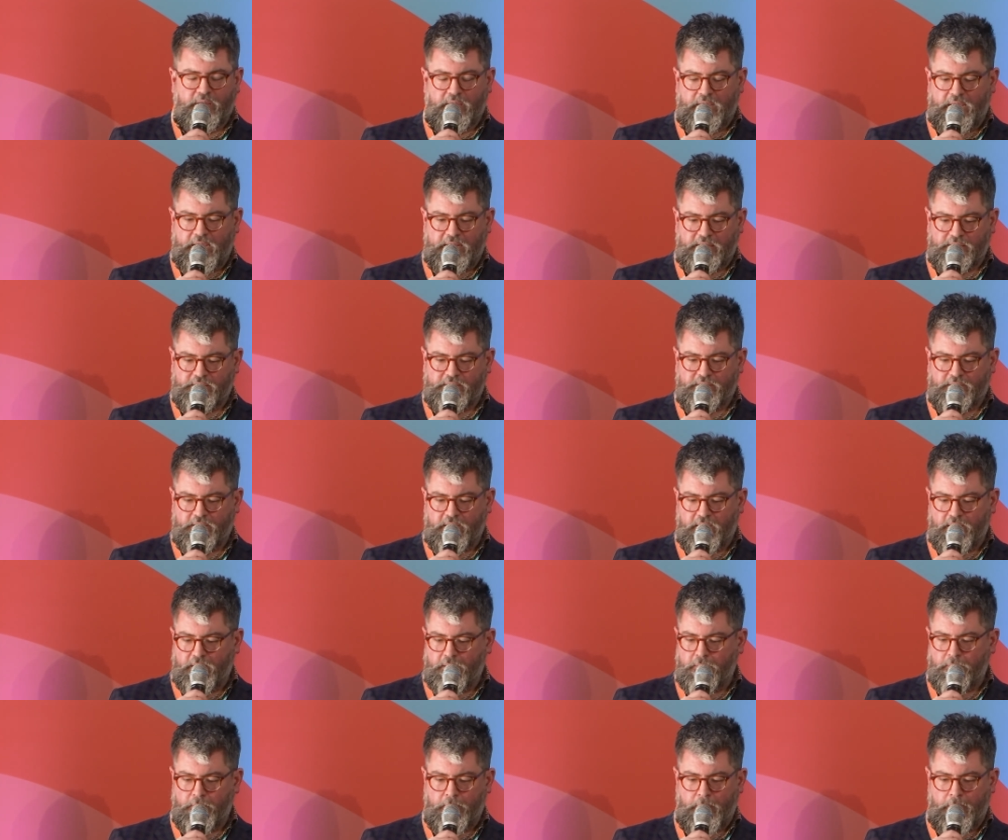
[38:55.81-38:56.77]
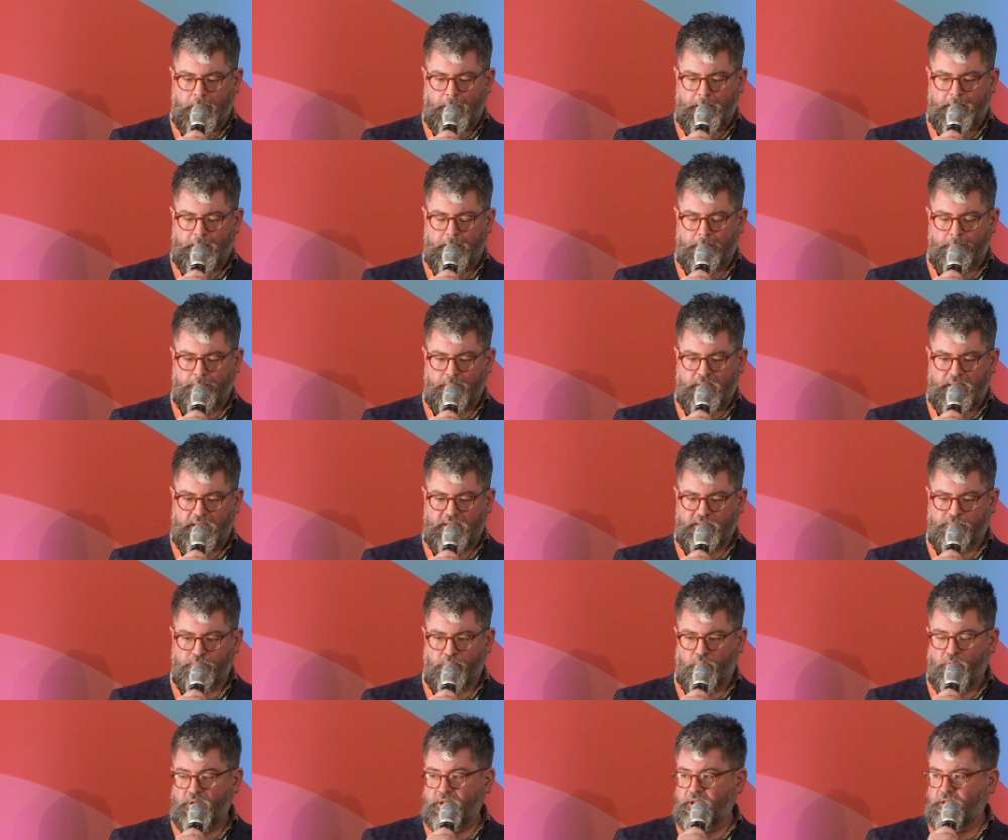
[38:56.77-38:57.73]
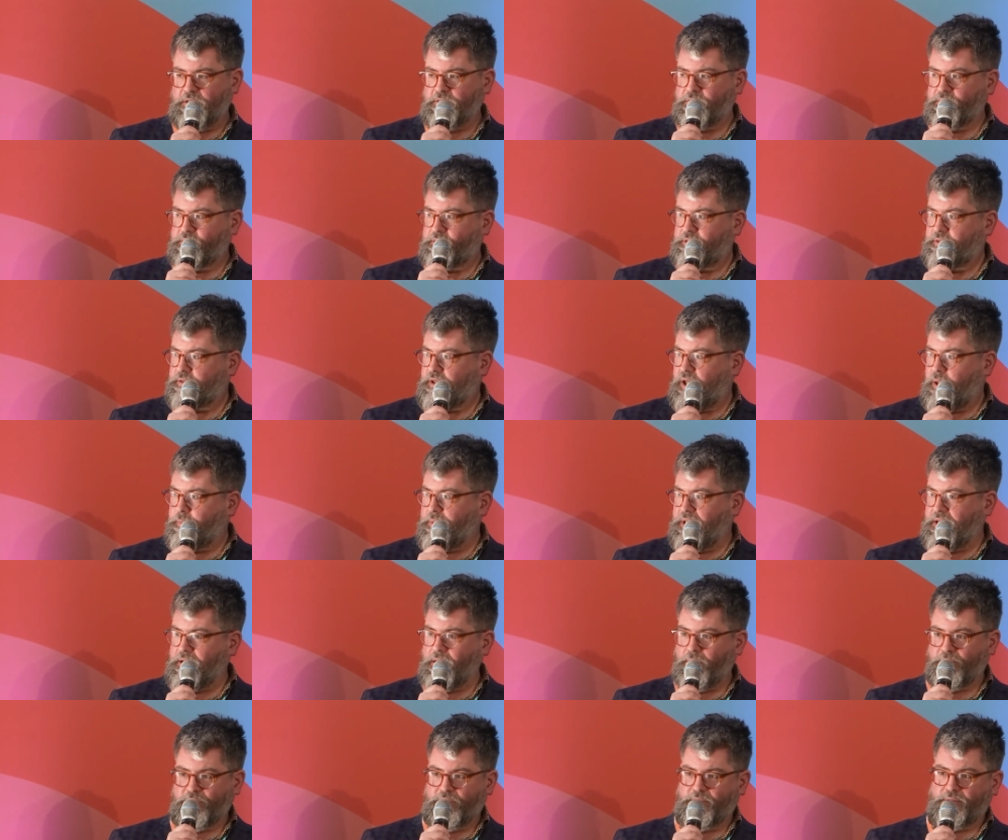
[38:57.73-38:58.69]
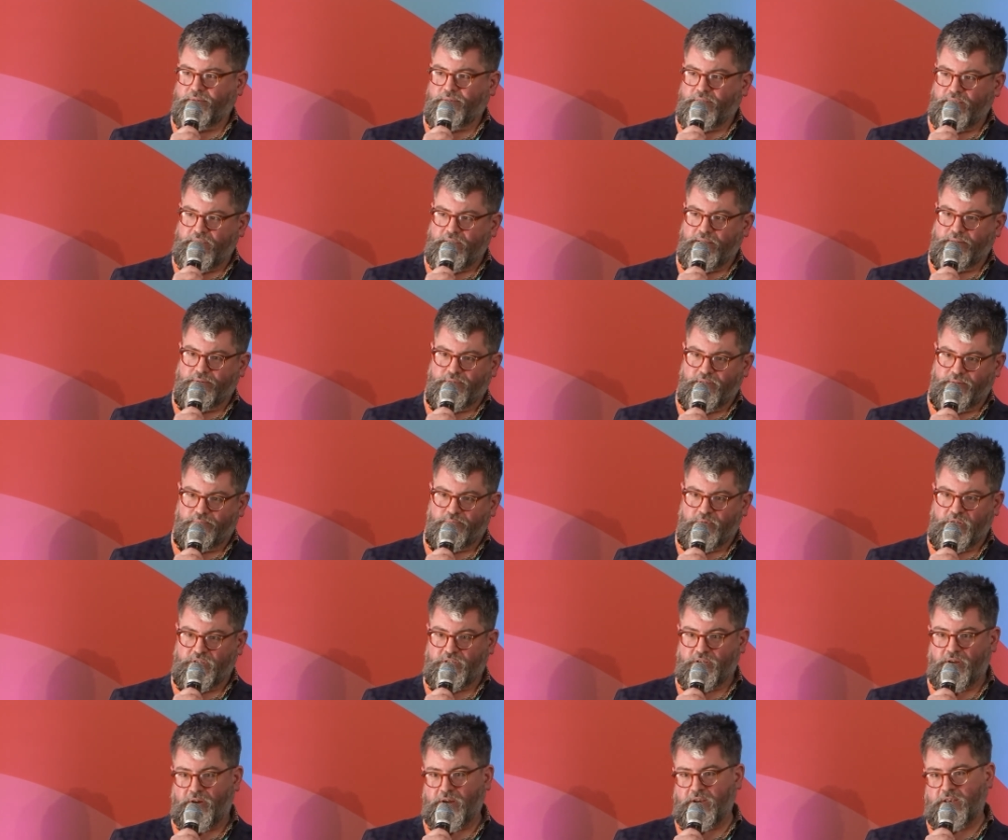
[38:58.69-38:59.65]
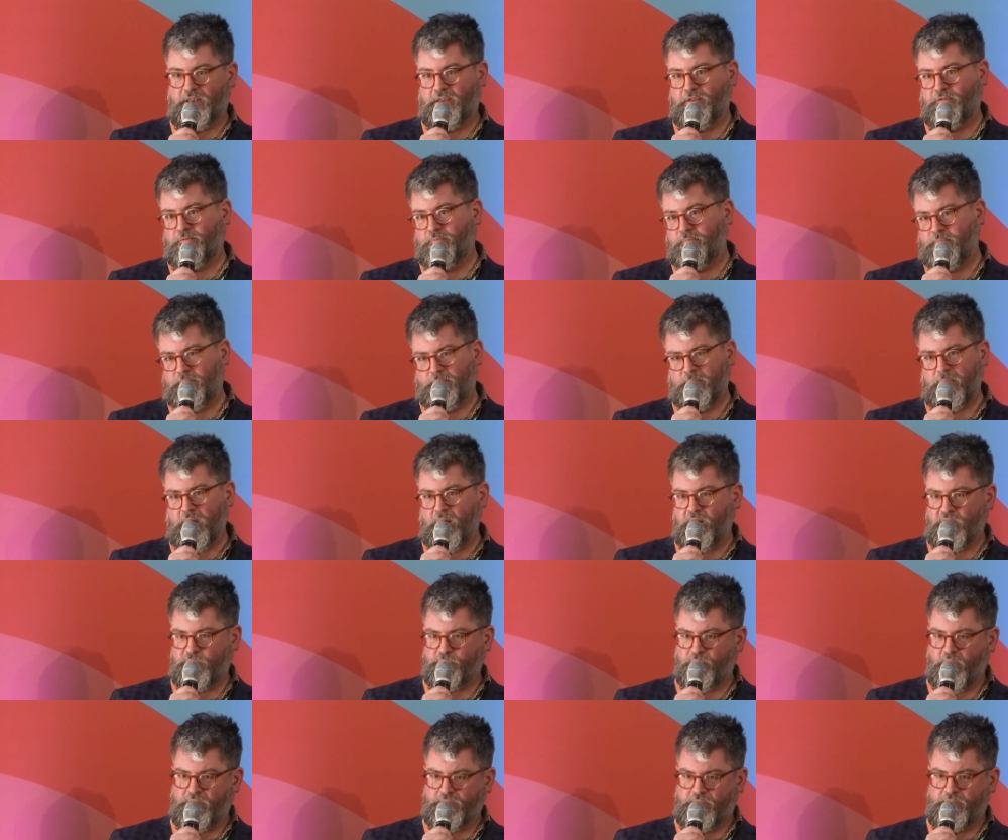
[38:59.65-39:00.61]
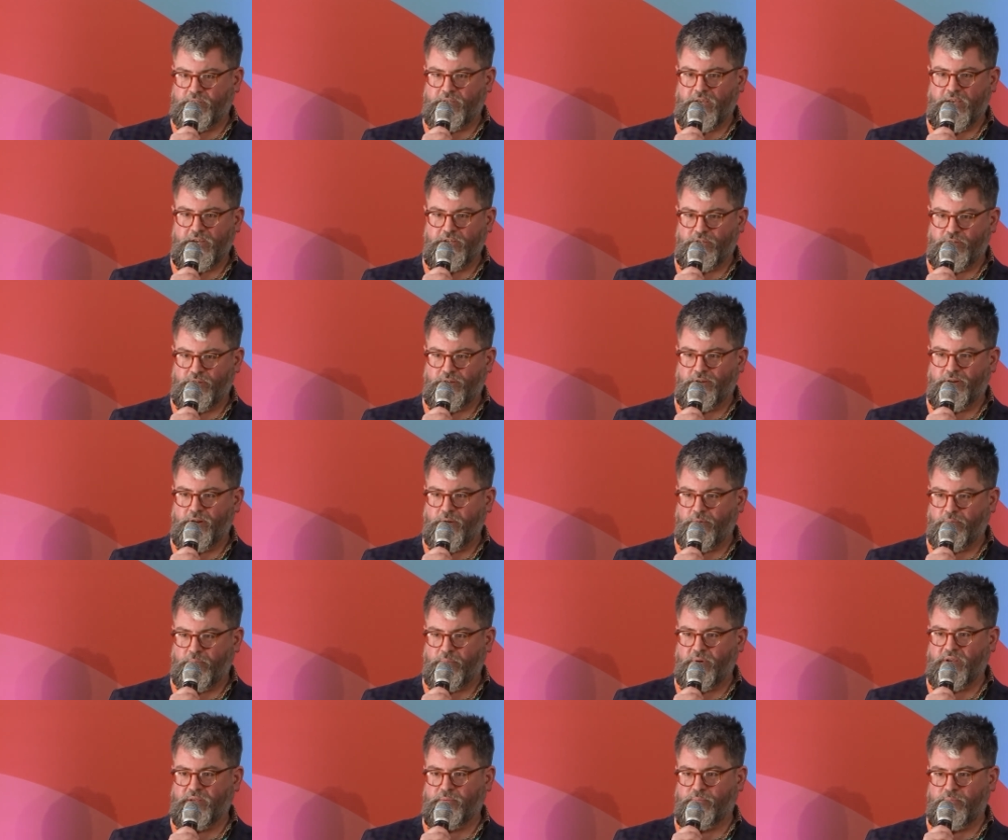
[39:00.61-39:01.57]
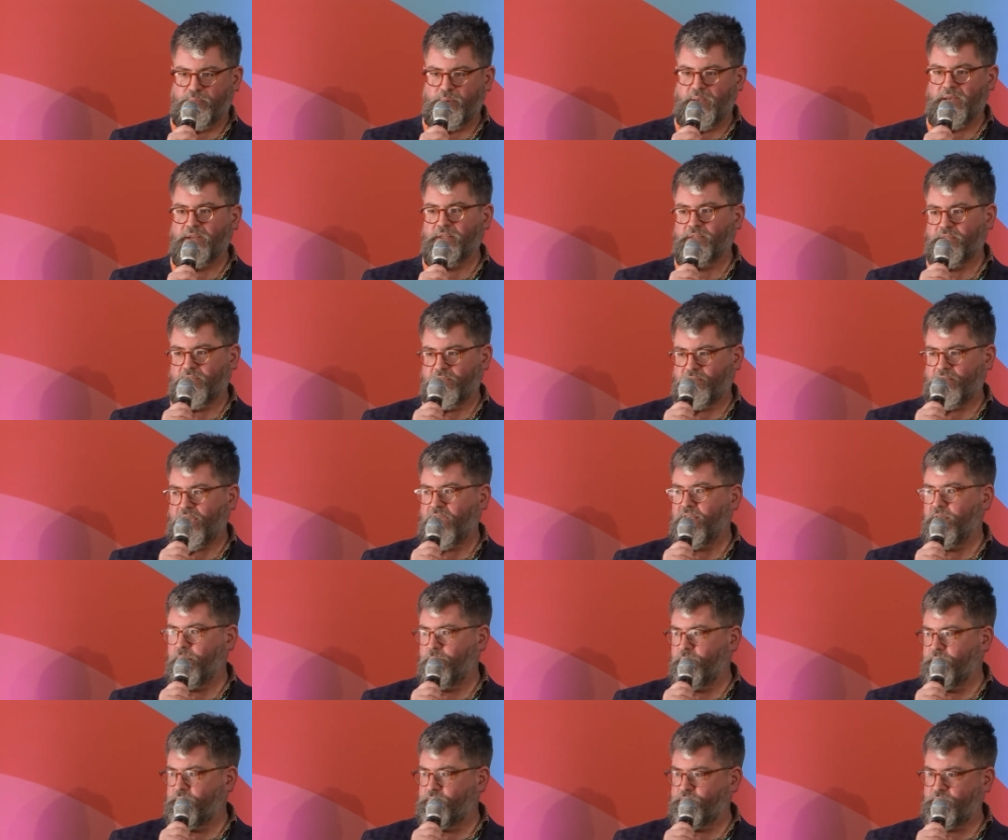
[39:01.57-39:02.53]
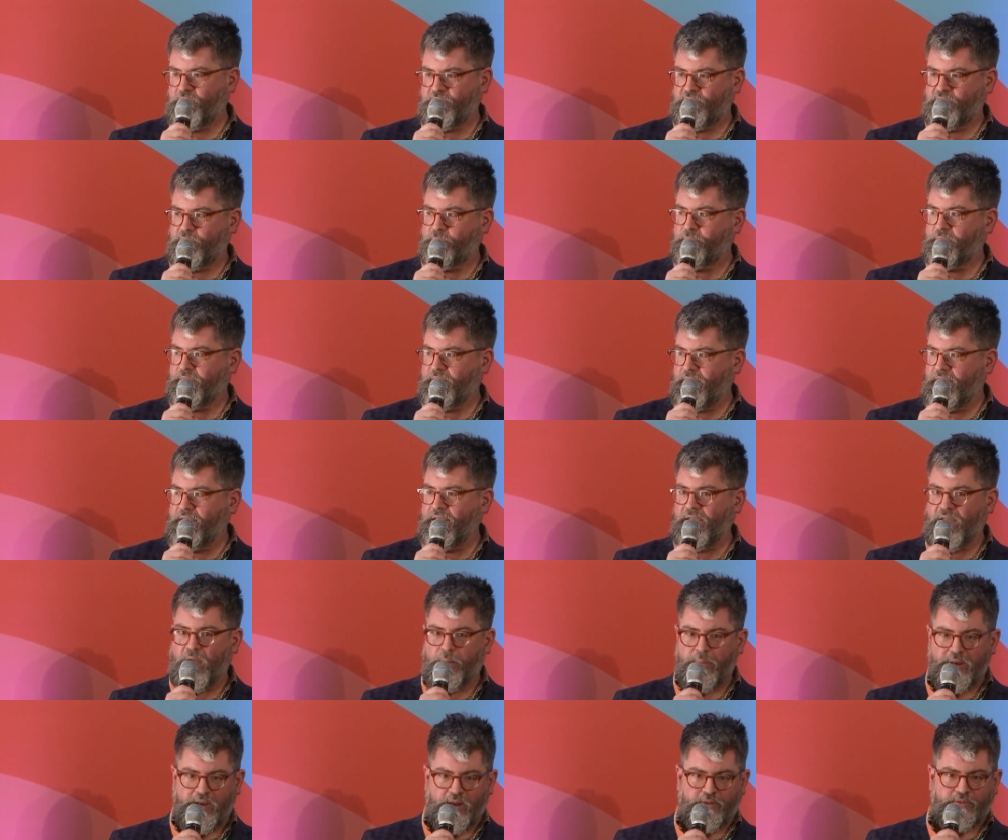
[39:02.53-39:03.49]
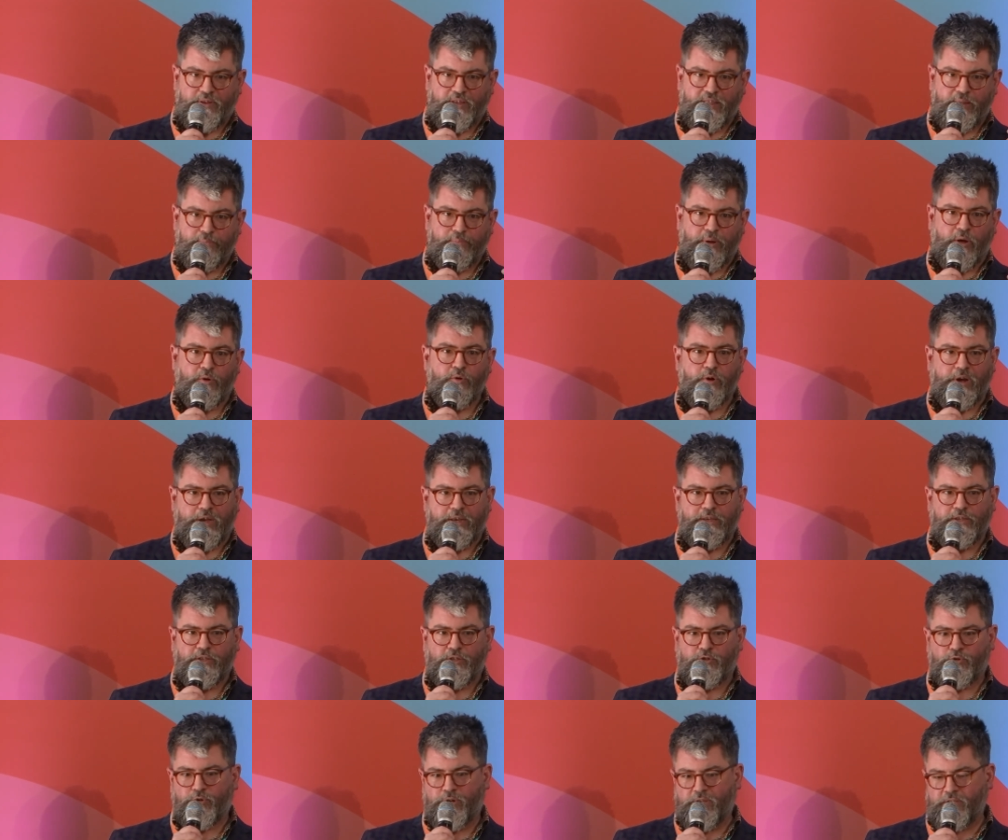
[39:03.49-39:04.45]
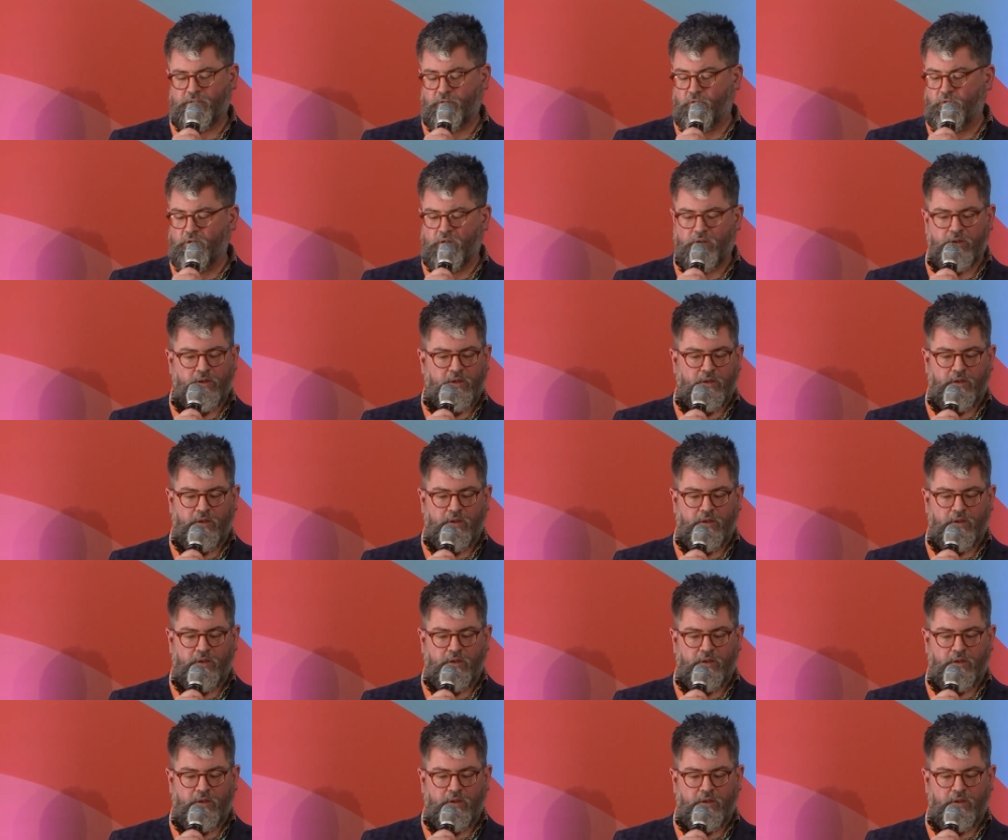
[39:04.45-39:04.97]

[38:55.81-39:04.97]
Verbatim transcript: It's um, it's brilliant. I mean, oh, the, the, the, the, title of Mark's presentation, you know, because being sustainable is just the beginning. I mean, I think the bulk industry is on a